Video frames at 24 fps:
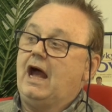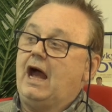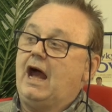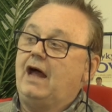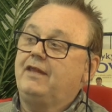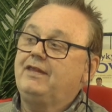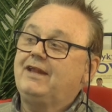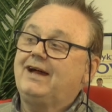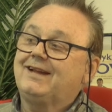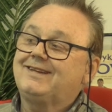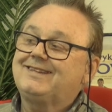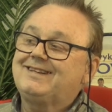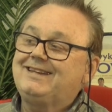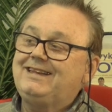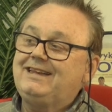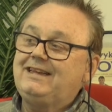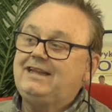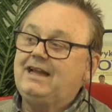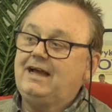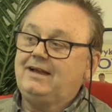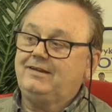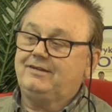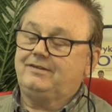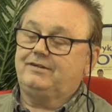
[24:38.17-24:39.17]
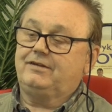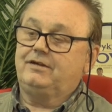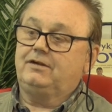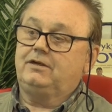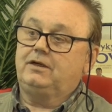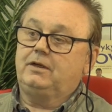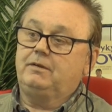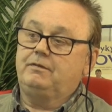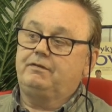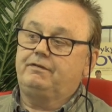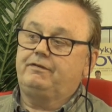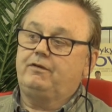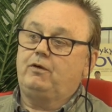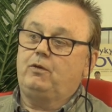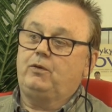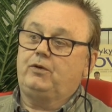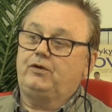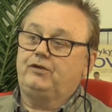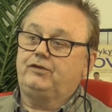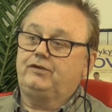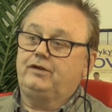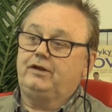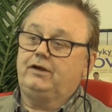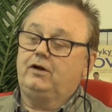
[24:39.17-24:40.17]
and that's less time
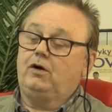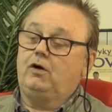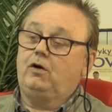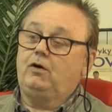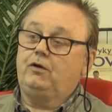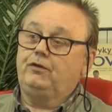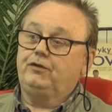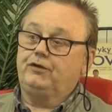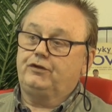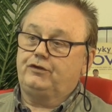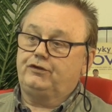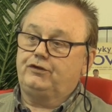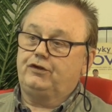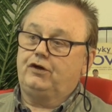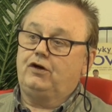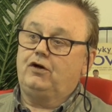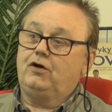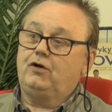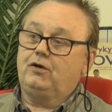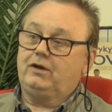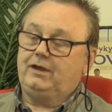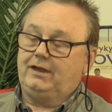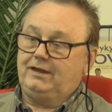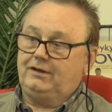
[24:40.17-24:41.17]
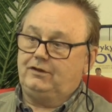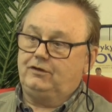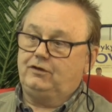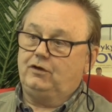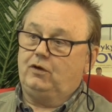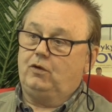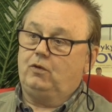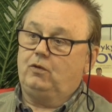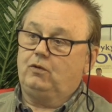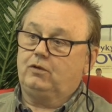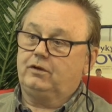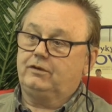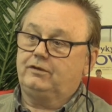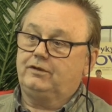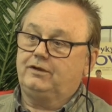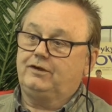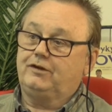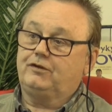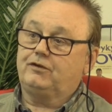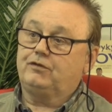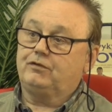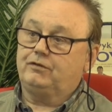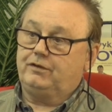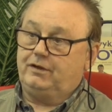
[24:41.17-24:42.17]
focusing on the target dog that,
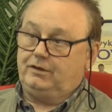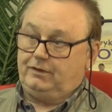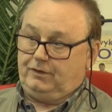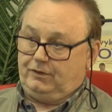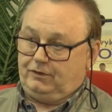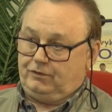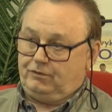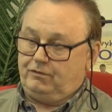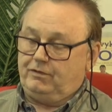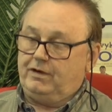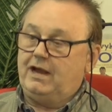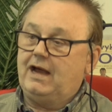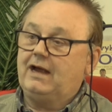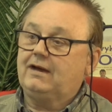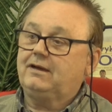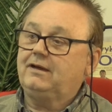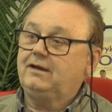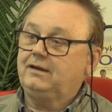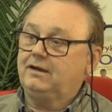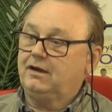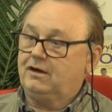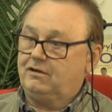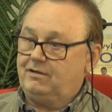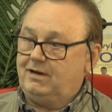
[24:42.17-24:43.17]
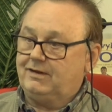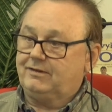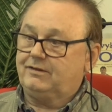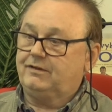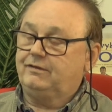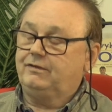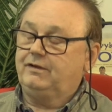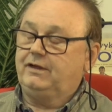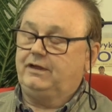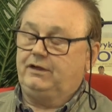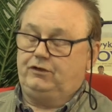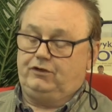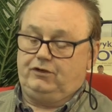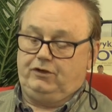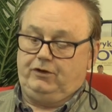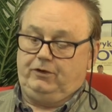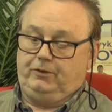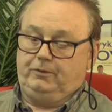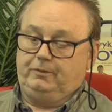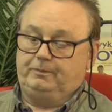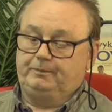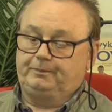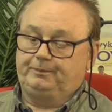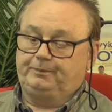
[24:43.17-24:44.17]
yeah. it's, that it's reacting aggressively
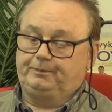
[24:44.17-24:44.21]
to.